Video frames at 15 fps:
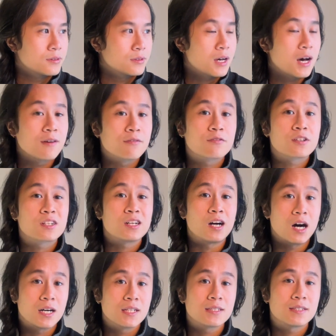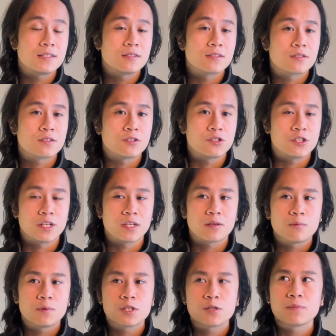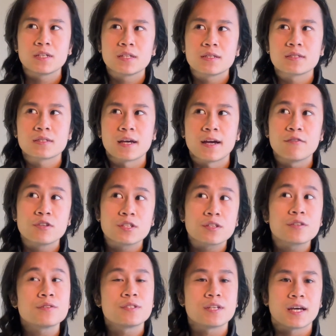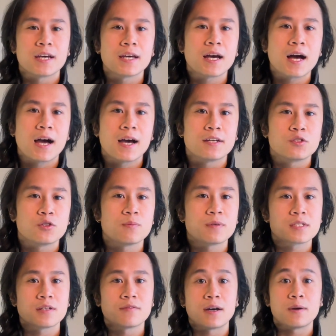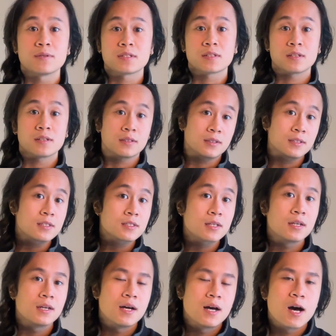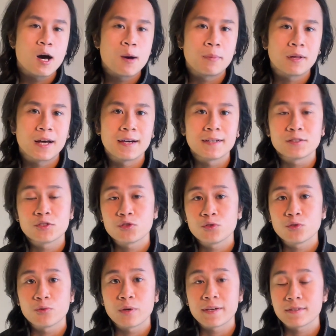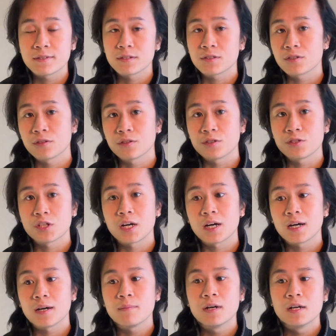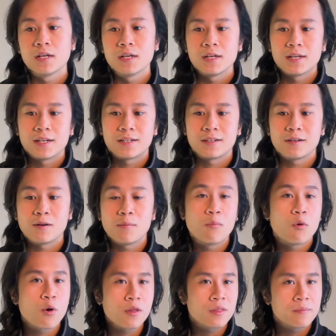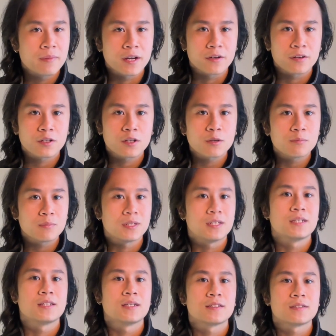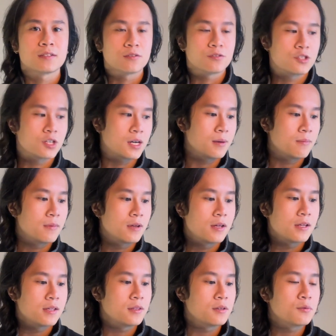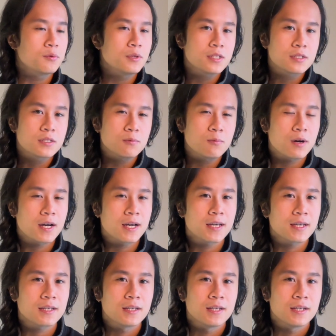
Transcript: of constant searching, which means every single day I told myself I was gonna at least apply to a singular job, more the merrier, but a single job. The reason why